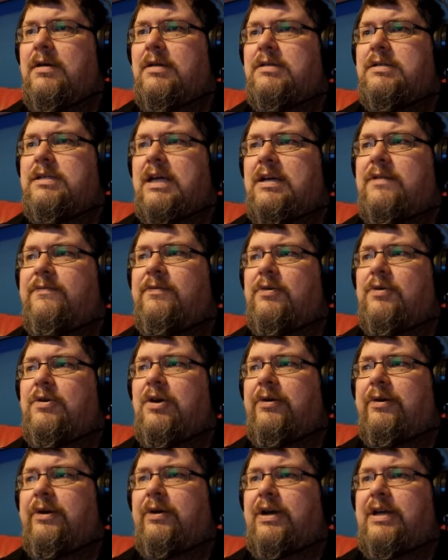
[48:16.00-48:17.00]
Second floor
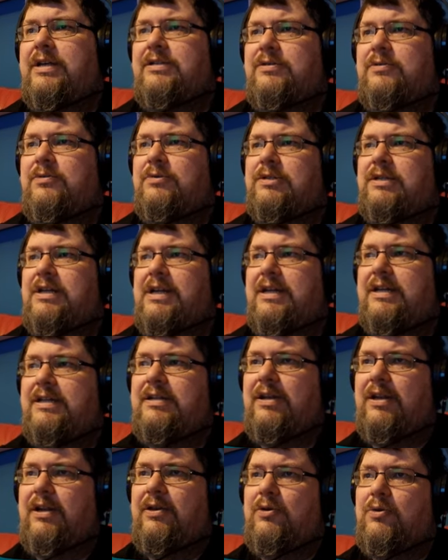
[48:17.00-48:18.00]
corridor has doors leading
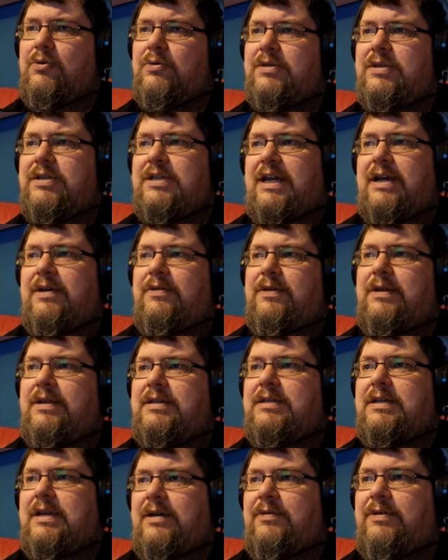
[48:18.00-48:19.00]
to the north, south
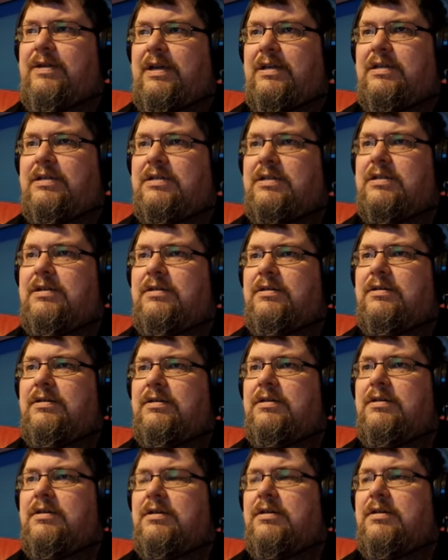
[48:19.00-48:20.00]
and southeast.
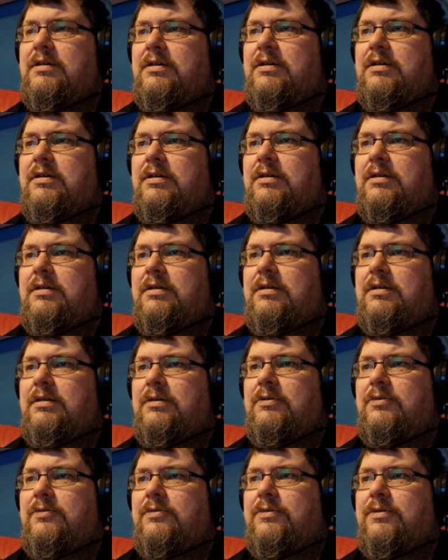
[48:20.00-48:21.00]

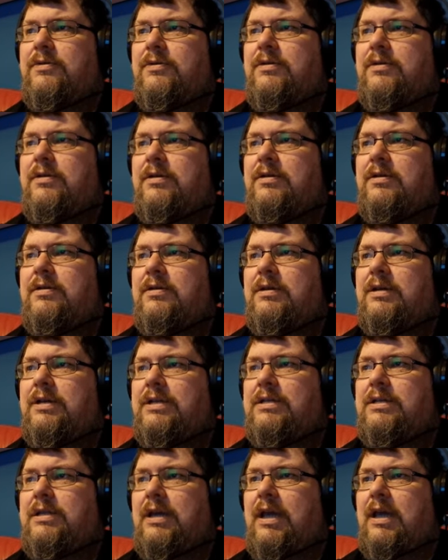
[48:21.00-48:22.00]
North
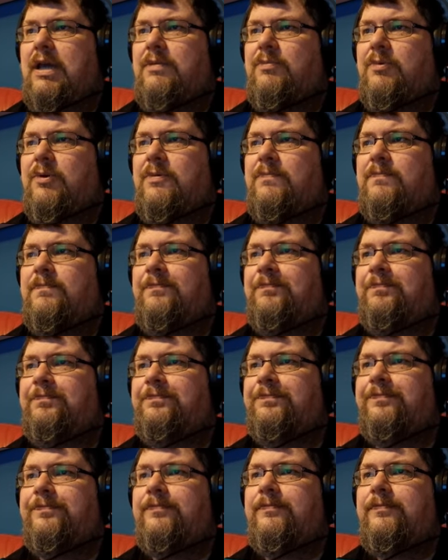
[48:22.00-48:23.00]
is the game room.
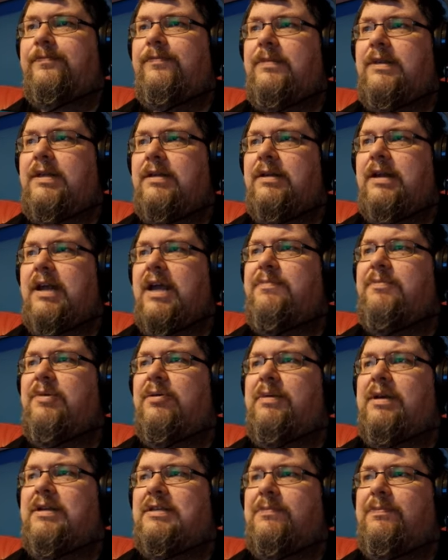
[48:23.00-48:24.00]
The game
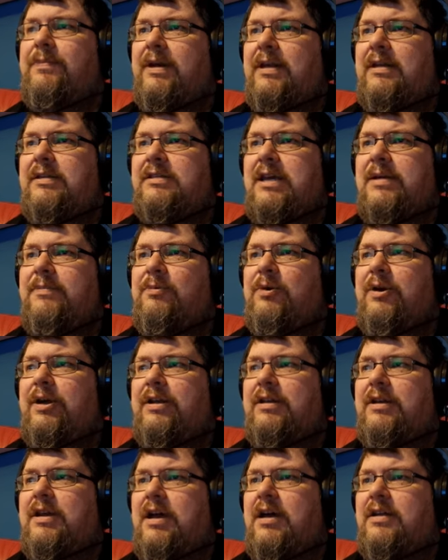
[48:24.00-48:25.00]
room has a billiard table
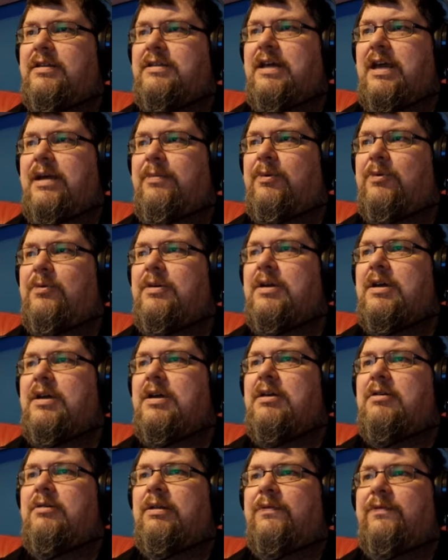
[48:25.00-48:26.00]
and card table
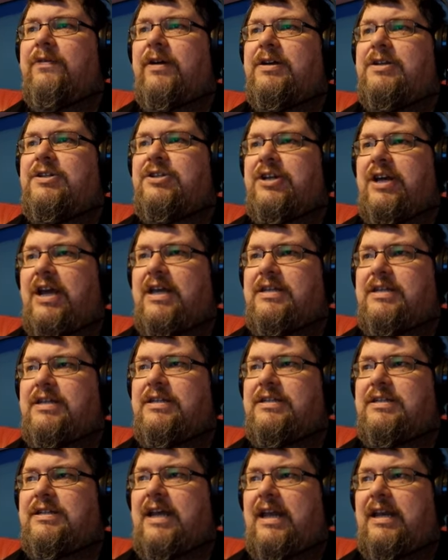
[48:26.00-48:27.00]
with various chairs
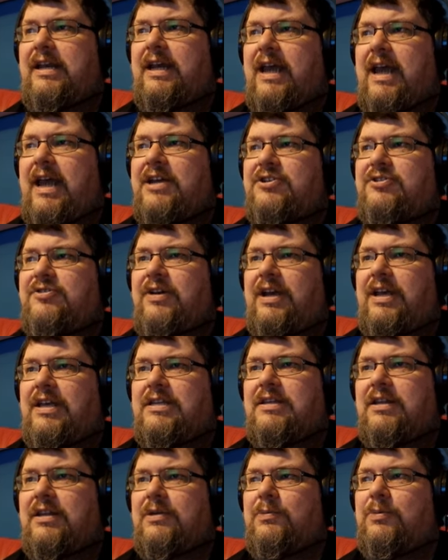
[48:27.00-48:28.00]
and standing
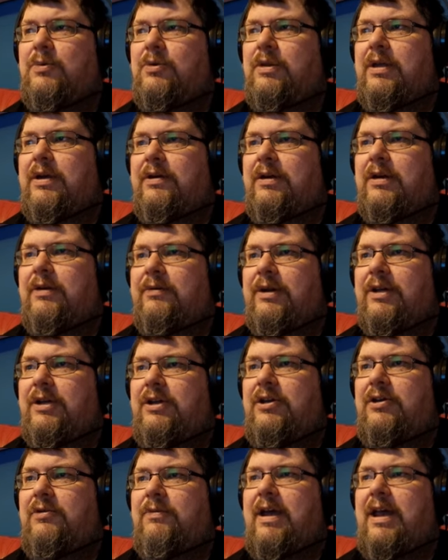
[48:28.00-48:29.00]
ashtrays. On the wall there are a
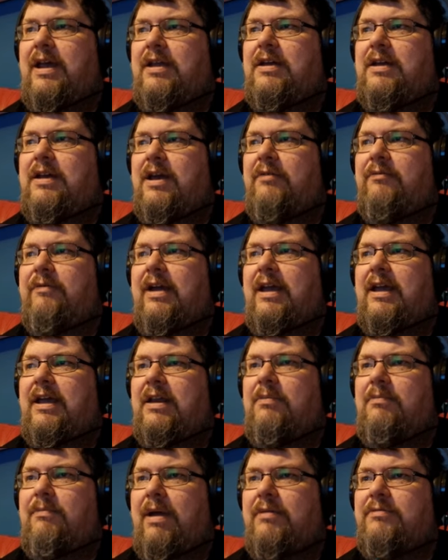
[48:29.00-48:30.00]
cue rack, gun rack
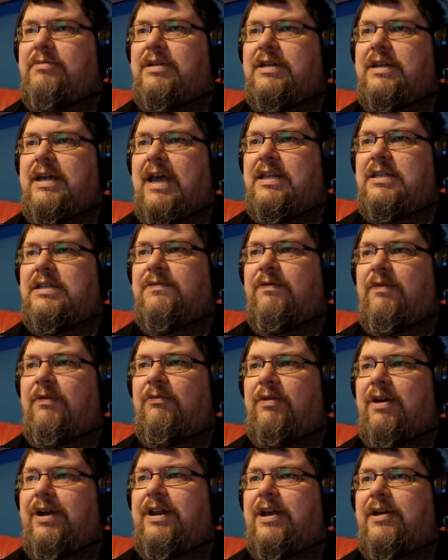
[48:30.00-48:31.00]
and mounted heads of a
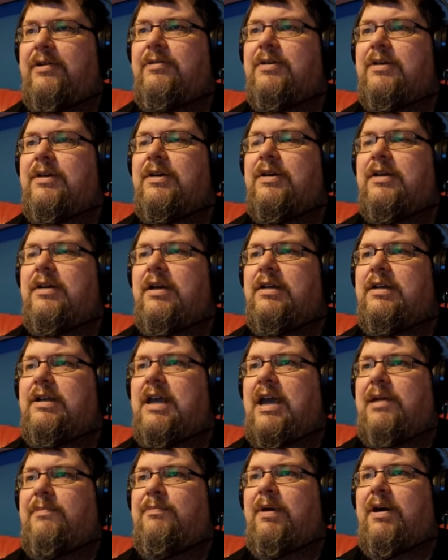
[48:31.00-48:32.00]
rhino and
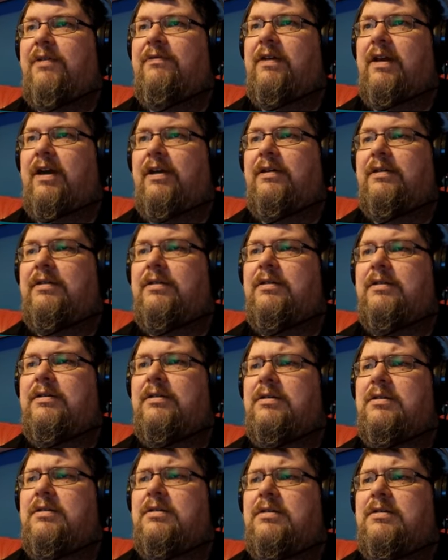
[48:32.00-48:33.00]
cape buffalo.
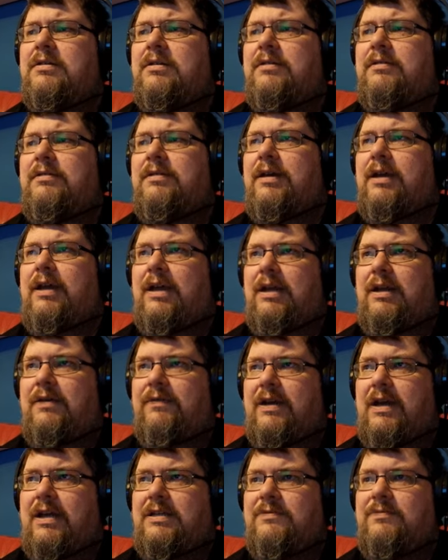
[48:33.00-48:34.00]
Don't think any of
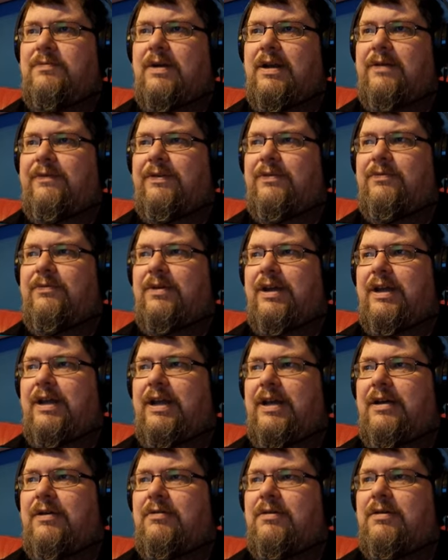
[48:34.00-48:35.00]
that is relevant right
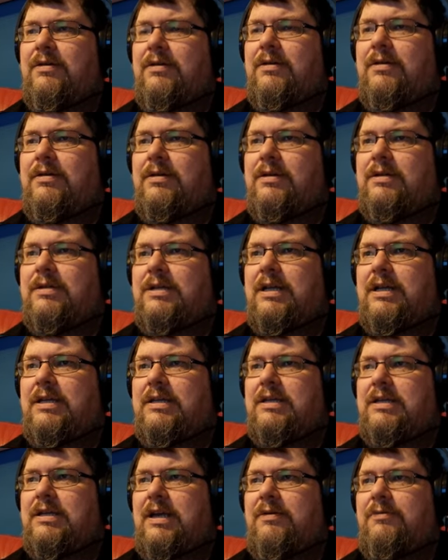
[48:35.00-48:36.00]
now. It says
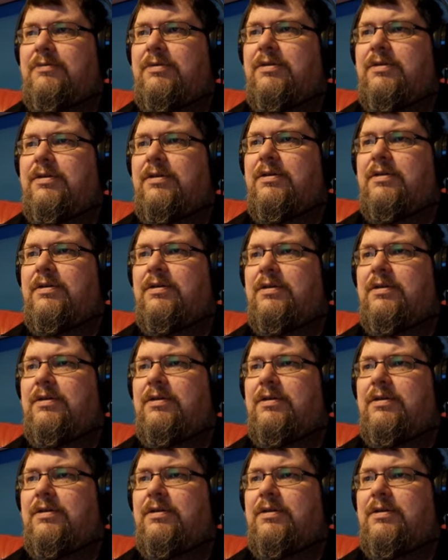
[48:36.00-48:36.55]
south.